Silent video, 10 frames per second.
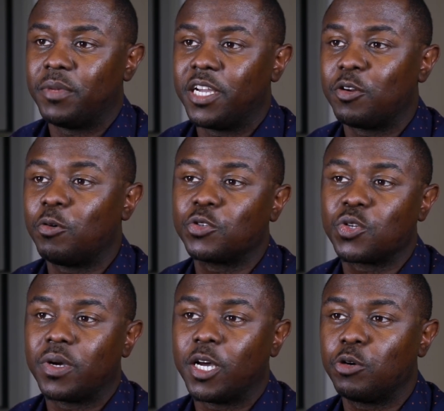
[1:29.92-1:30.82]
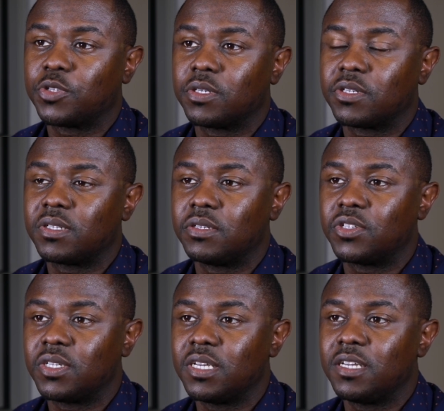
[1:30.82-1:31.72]
It also helps us to
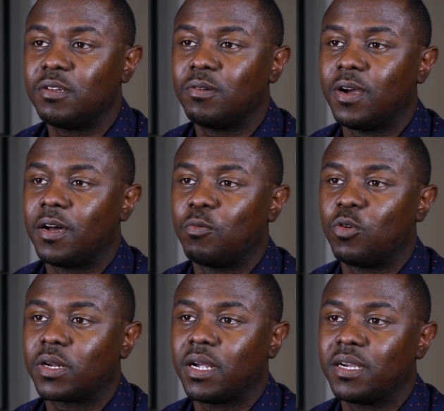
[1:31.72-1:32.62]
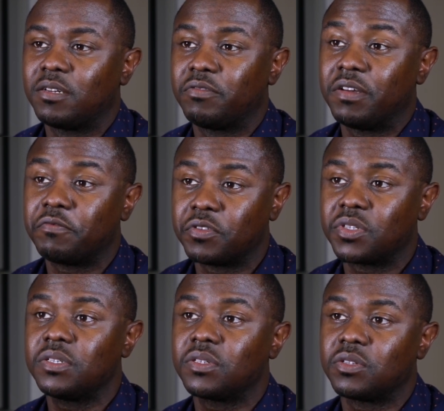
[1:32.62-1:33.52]
see what kind of
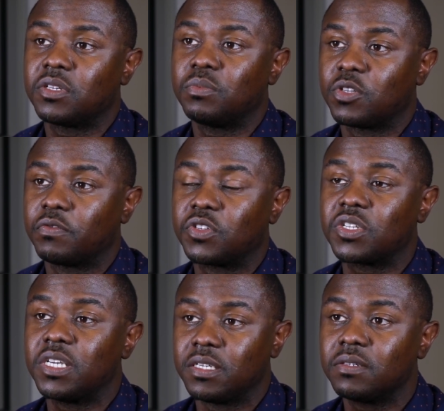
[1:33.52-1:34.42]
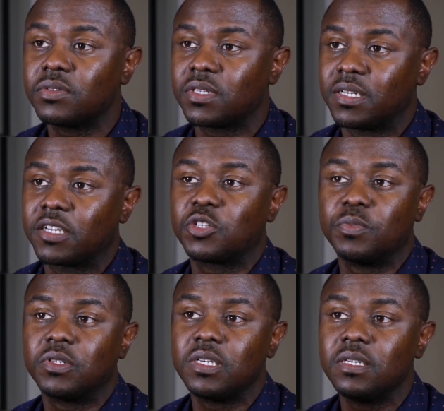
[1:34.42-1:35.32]
emphasis in terms of skills and
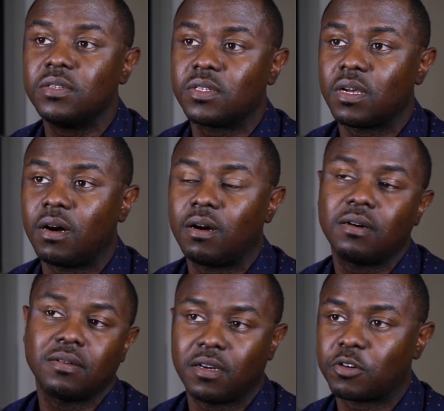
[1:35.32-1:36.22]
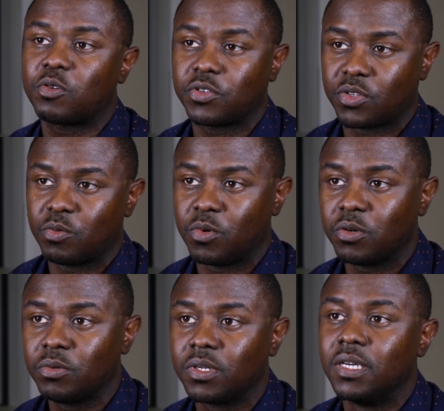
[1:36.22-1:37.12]
expertise are across the
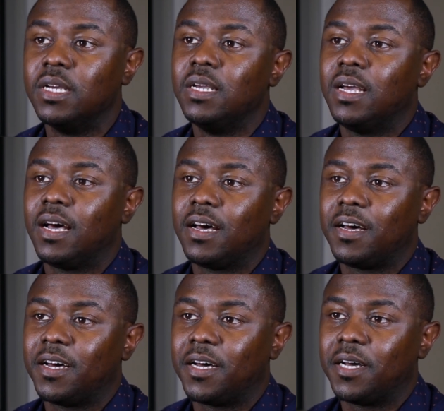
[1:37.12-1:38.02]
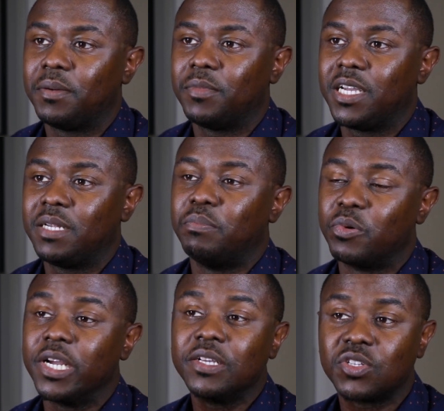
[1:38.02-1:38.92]
world. It
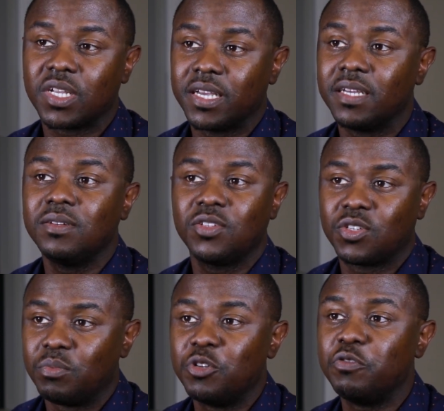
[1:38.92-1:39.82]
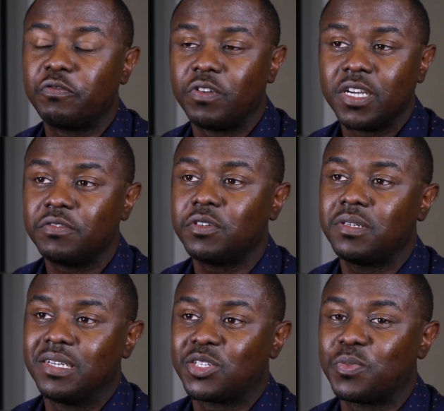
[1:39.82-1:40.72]
brings in some new
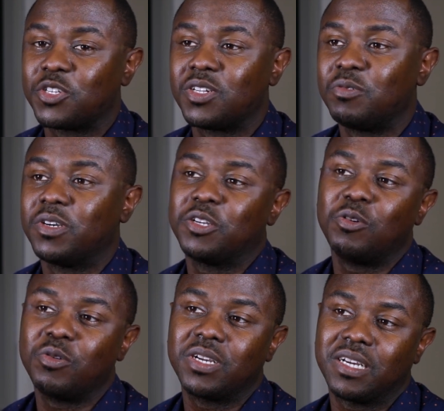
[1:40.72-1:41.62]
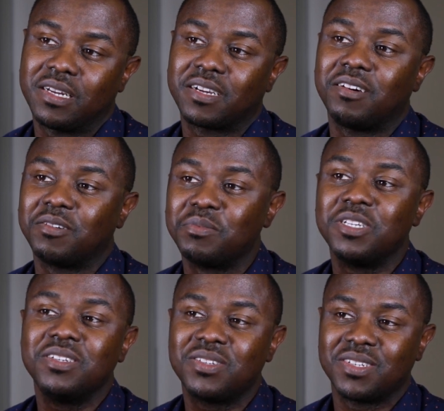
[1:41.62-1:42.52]
flavor, especially when you're looking at
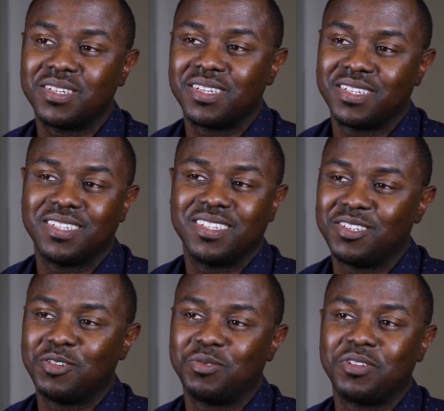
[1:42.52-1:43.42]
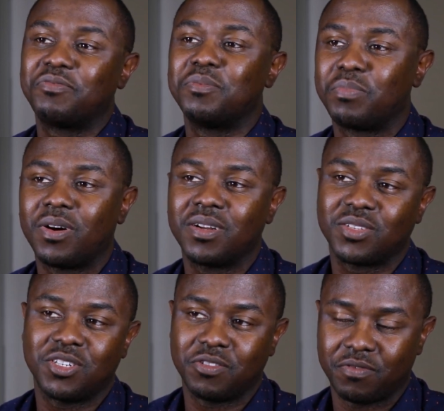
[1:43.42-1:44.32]
economies in you know, different
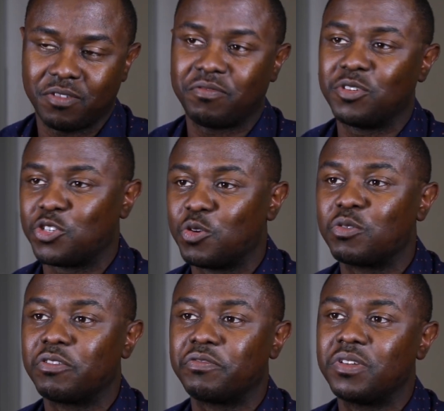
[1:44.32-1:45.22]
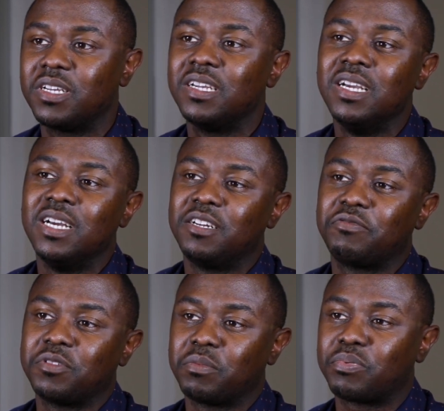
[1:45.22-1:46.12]
parts, different geography,
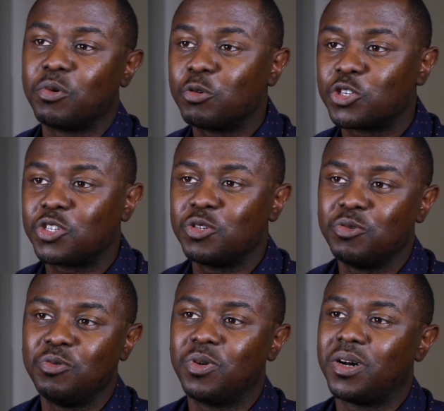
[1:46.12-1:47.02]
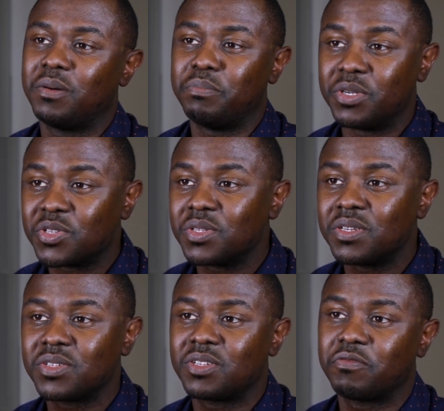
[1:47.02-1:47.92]
different approach to
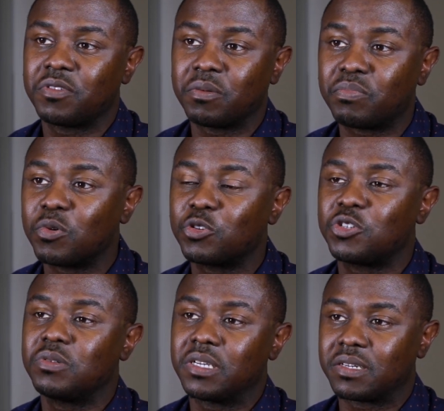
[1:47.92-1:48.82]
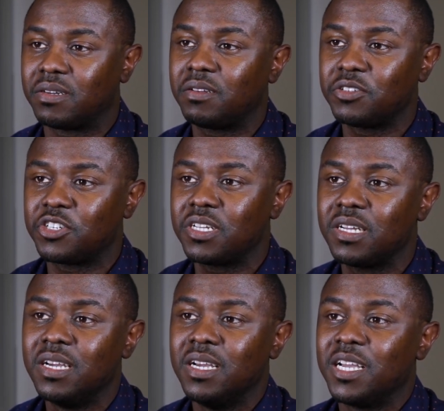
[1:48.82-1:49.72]
business, different approach to
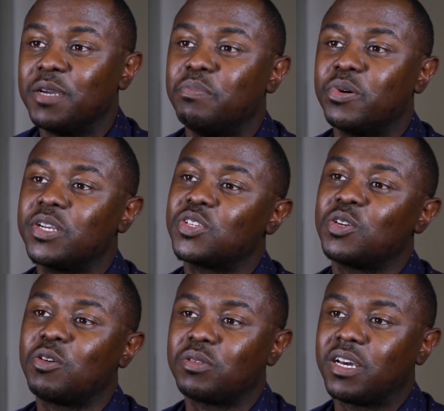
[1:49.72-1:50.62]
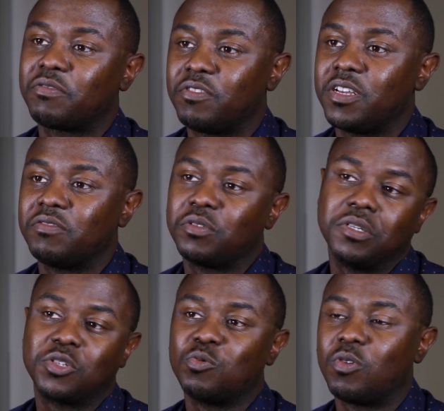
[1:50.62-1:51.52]
technology. It brings in all that flavor
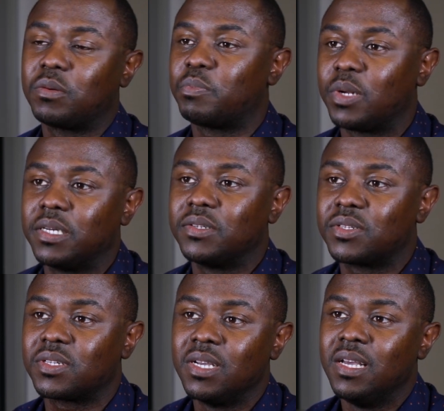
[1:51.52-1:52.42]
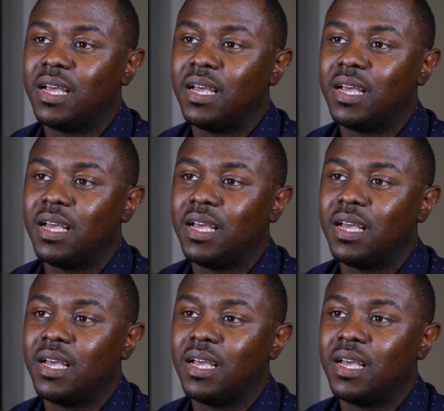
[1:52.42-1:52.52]
into one place.